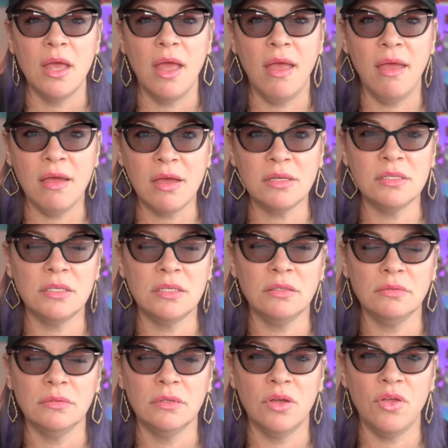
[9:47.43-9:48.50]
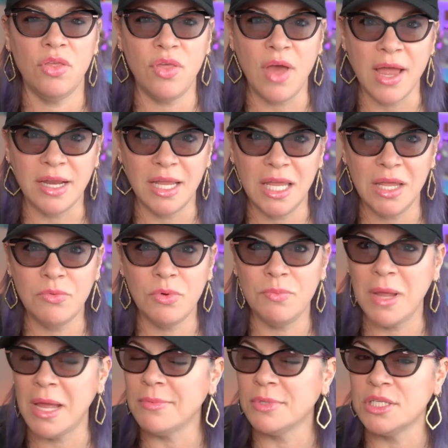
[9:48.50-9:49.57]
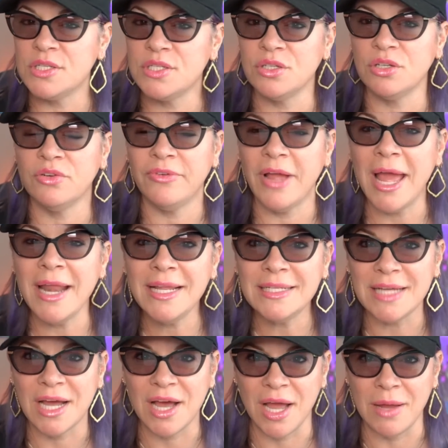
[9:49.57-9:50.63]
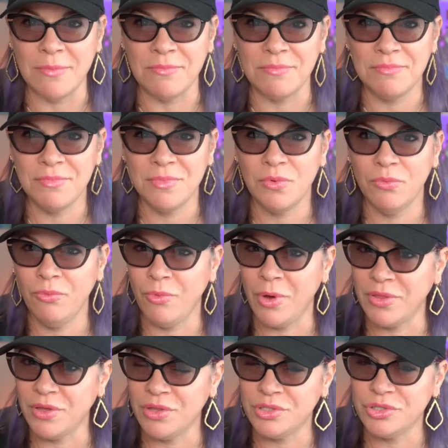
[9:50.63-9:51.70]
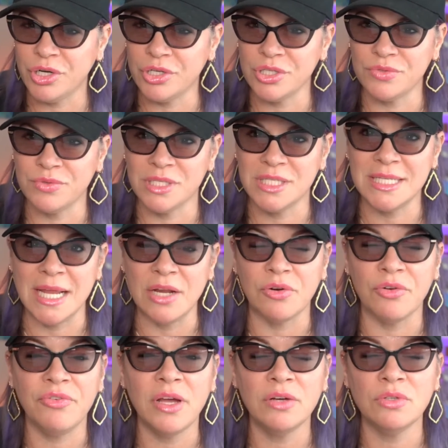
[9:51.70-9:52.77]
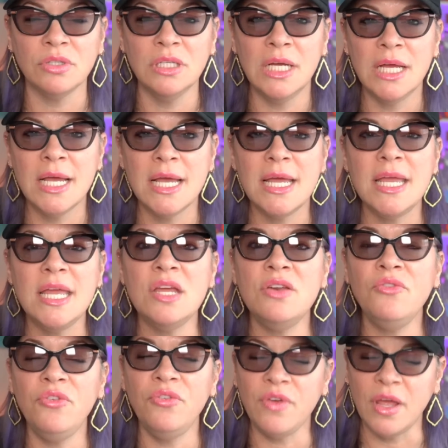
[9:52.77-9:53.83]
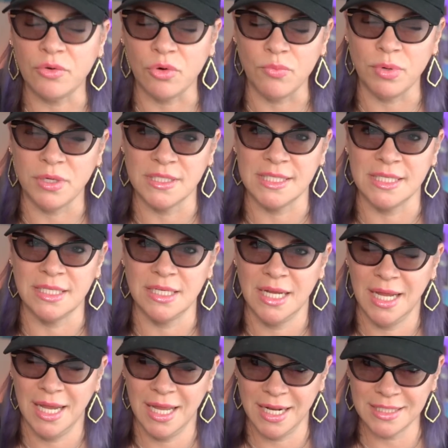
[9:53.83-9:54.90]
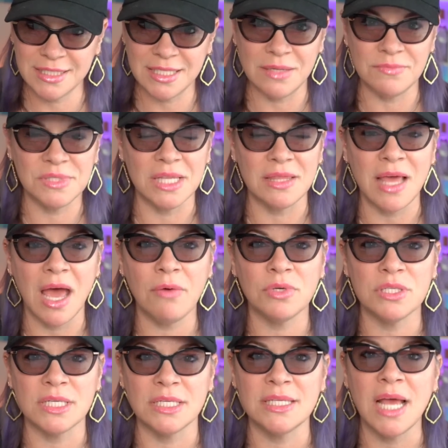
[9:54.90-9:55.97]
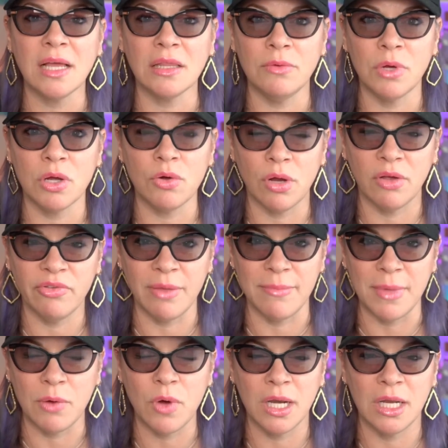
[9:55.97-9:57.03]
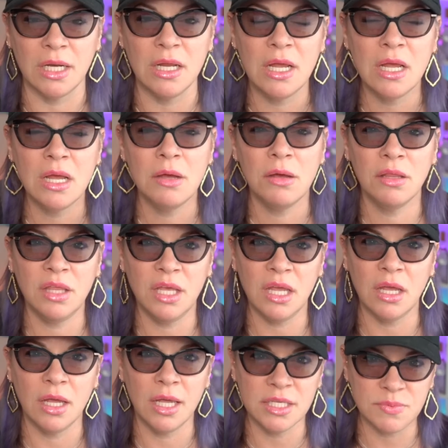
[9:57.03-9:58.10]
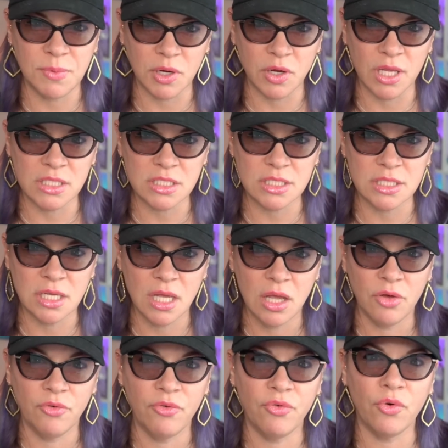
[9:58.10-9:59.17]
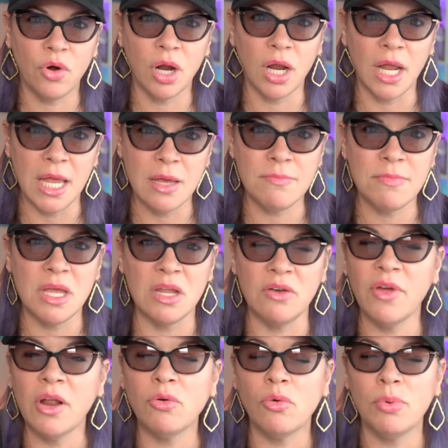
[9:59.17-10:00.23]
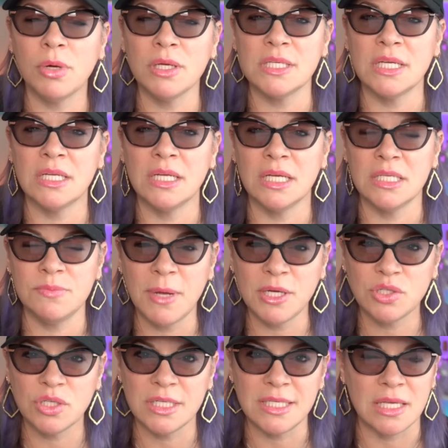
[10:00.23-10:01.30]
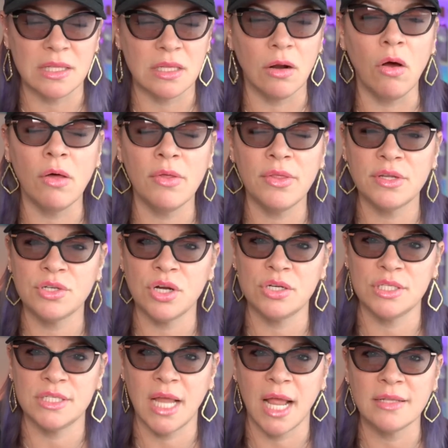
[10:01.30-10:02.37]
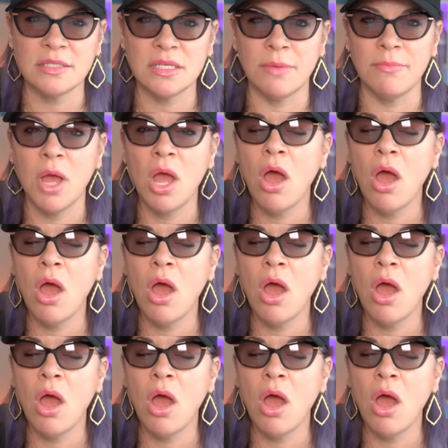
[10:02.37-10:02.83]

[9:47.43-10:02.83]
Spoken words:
and that he would be able to serve any time, whether the charges were state or federal, in federal prison. And it seems that that was exactly what Corey Fleming wanted. The experience for him in federal prison, especially seeing that all of the charges against him